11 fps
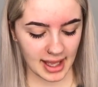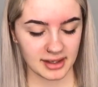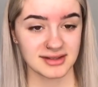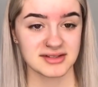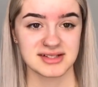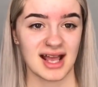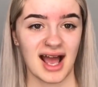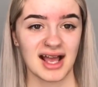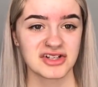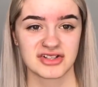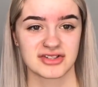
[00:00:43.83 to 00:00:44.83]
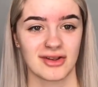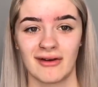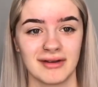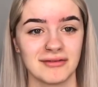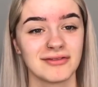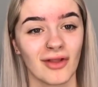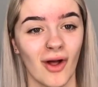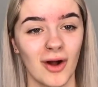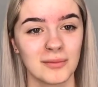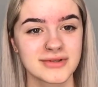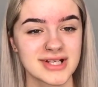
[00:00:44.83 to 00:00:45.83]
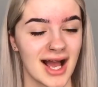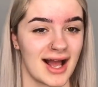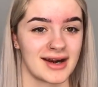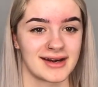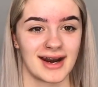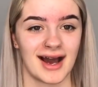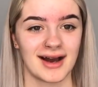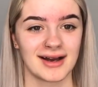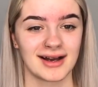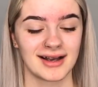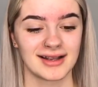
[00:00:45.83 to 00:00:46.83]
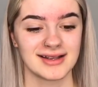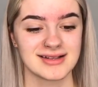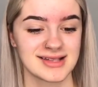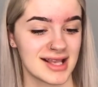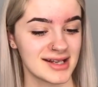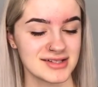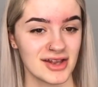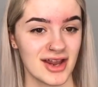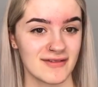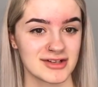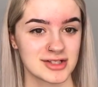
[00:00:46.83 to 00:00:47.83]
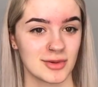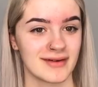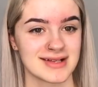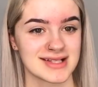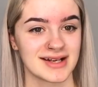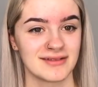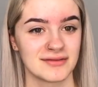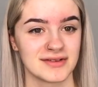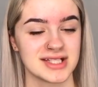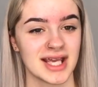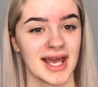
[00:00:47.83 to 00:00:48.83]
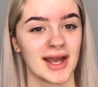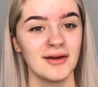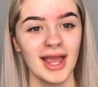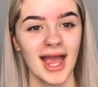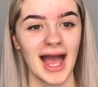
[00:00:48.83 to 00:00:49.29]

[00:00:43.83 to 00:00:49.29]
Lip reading: and I just thought it flopped, and I sent it to her on Twitter. I sent her a video